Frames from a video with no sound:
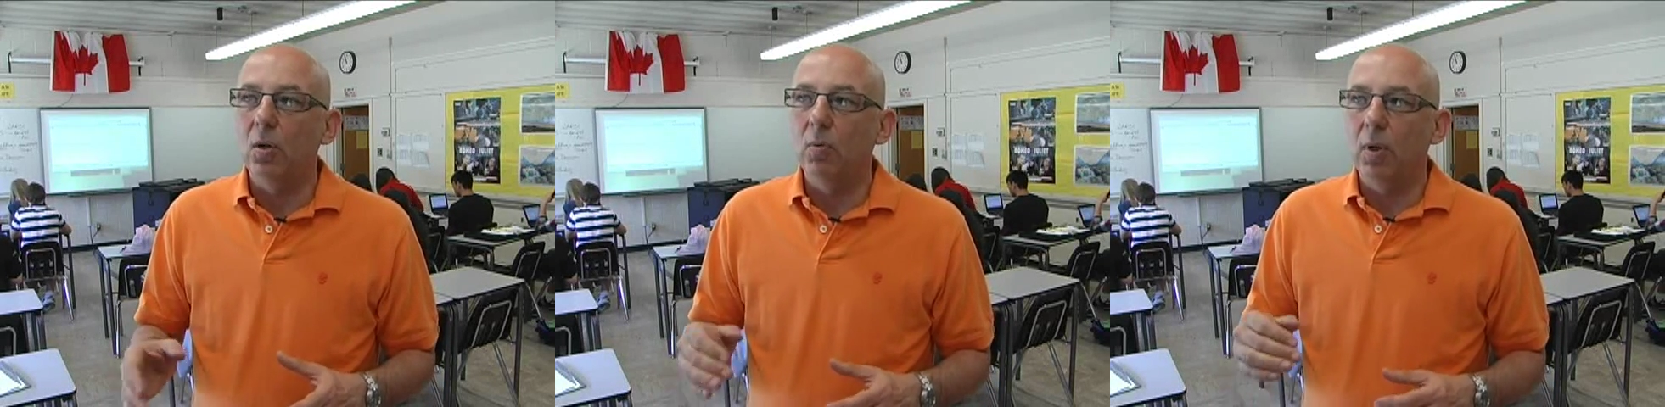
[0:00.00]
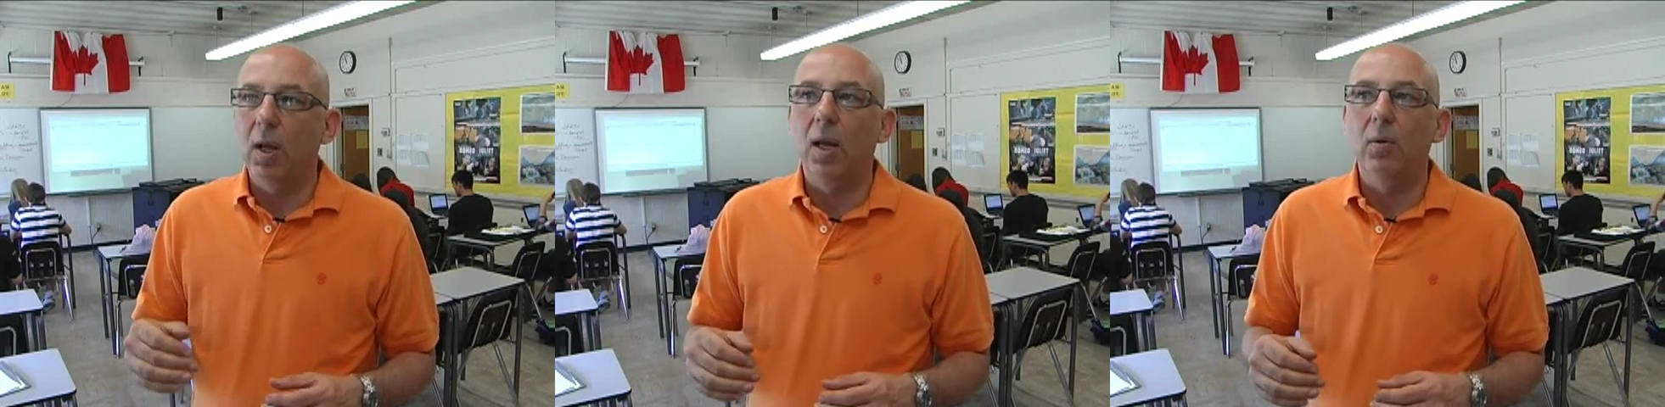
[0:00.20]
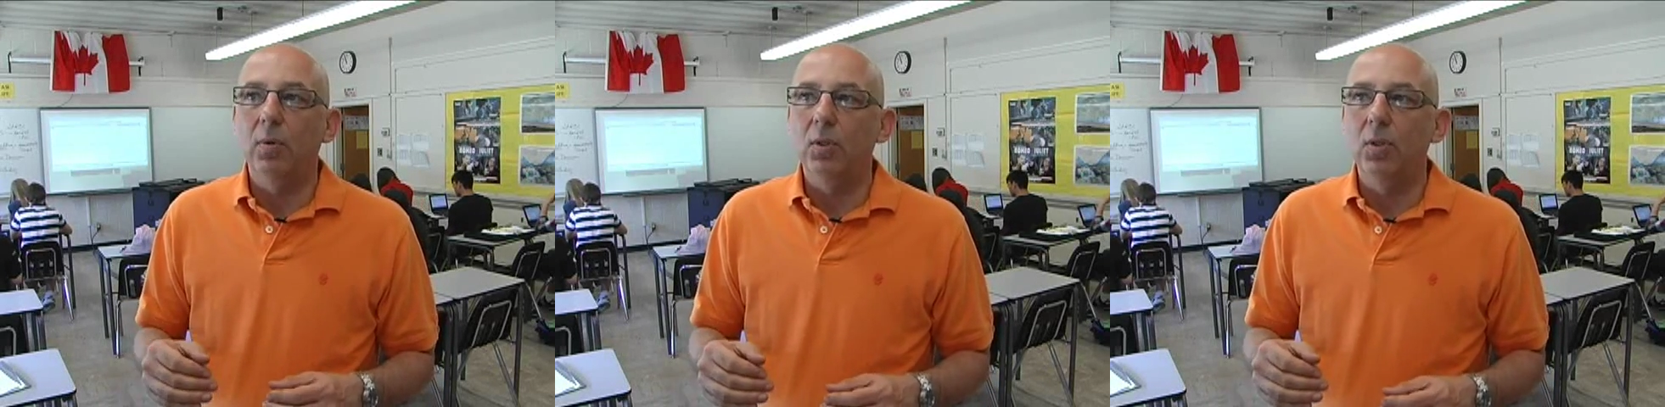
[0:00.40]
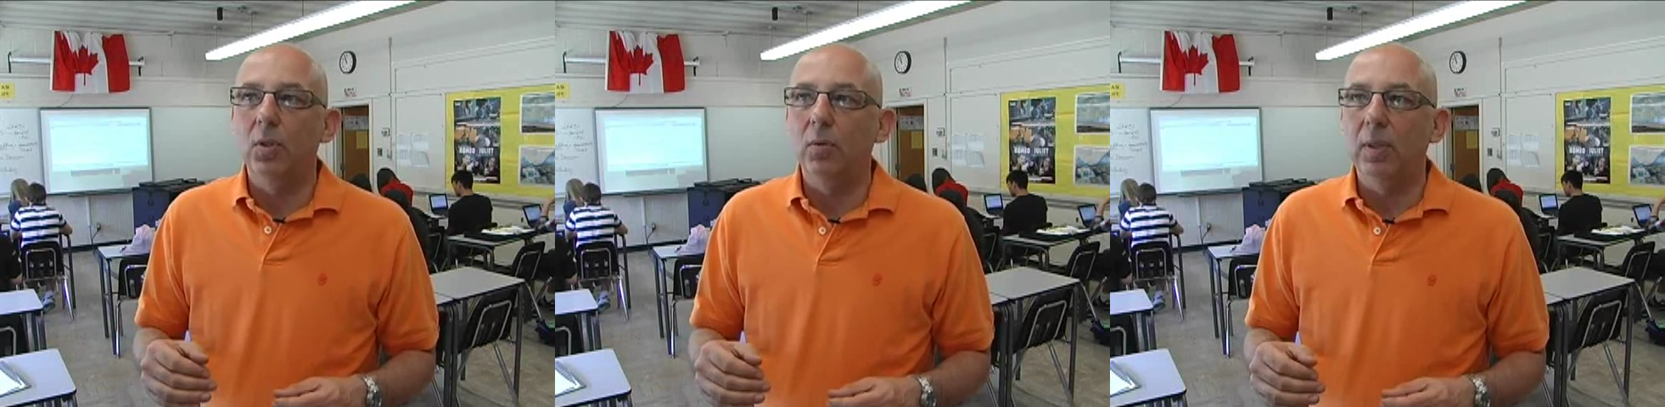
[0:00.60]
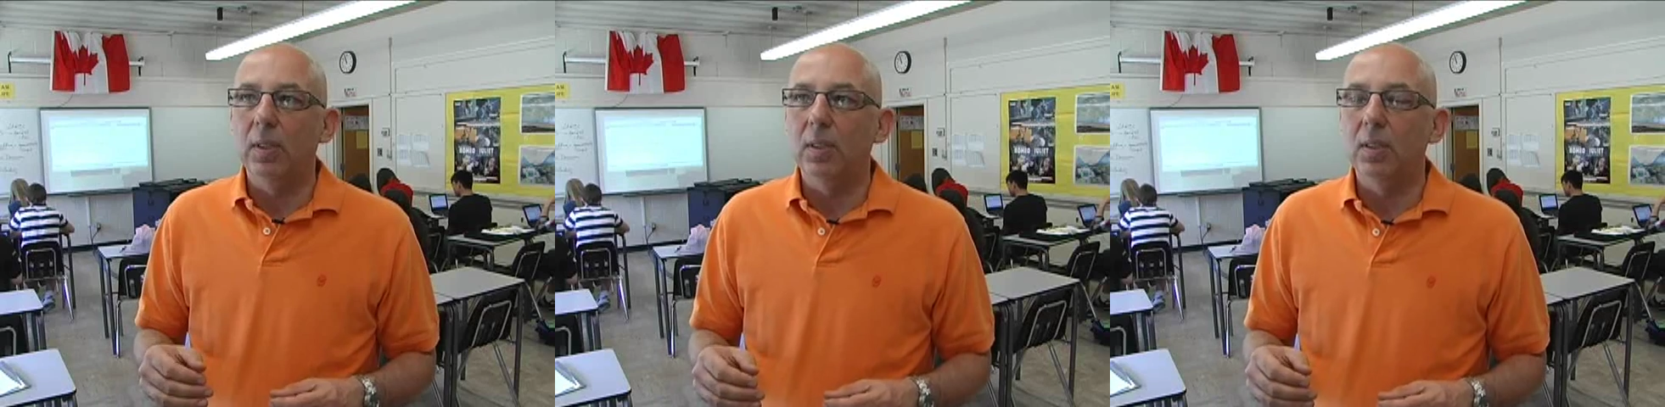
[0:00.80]
year, what I would
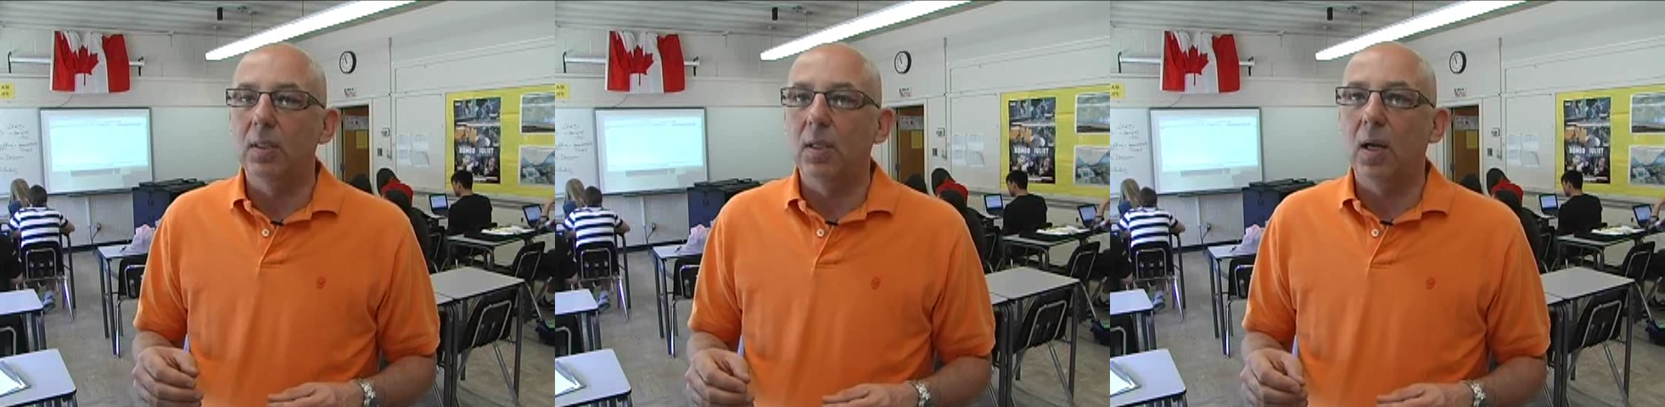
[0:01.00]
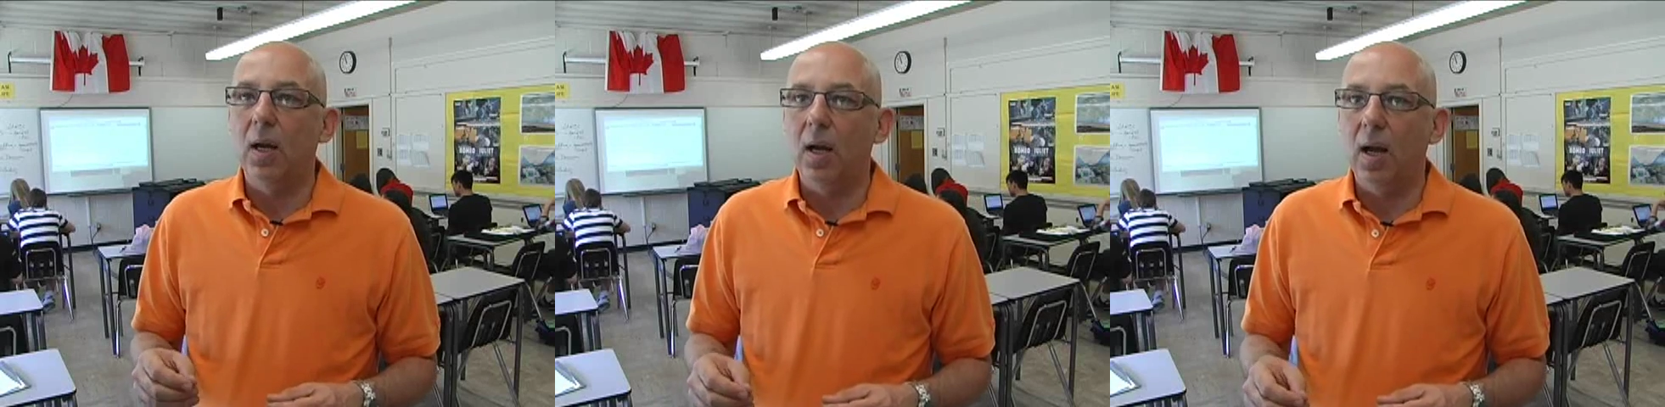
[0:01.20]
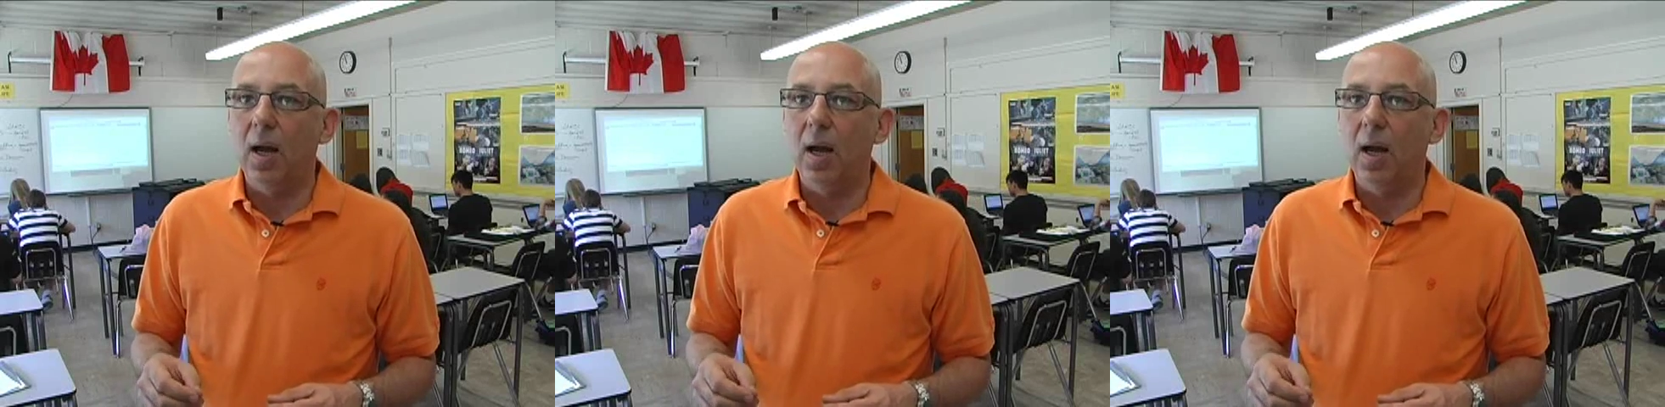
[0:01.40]
do is